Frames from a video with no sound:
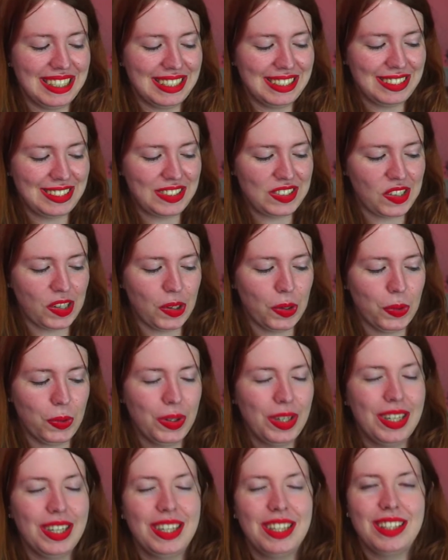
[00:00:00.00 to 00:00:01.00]
So
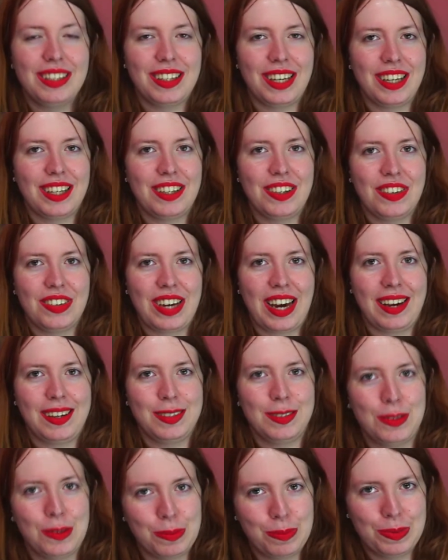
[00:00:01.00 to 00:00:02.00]
thank you guys
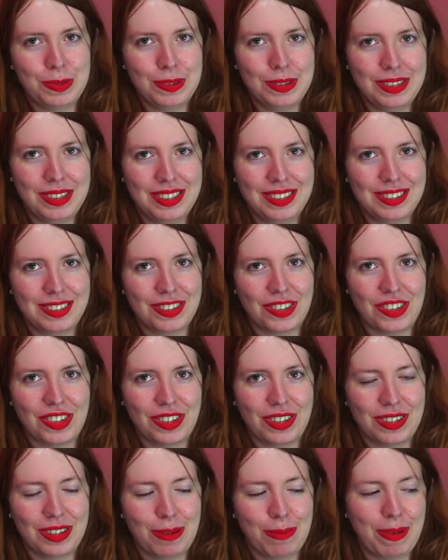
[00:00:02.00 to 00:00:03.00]
to put this song
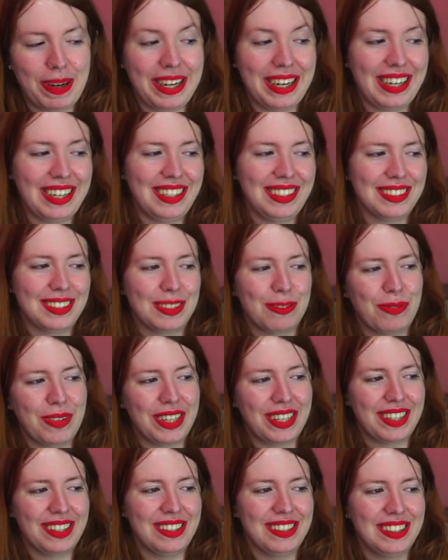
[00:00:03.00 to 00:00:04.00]
on the playlist
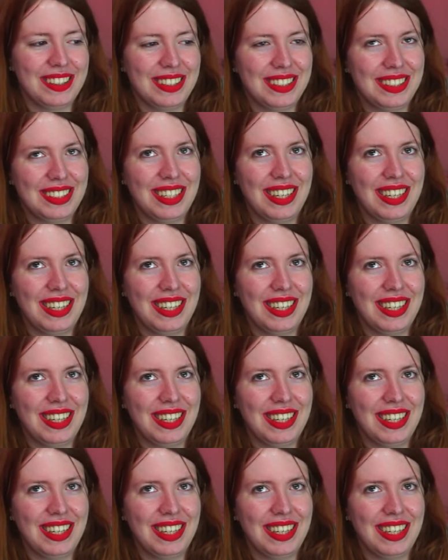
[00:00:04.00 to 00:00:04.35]
because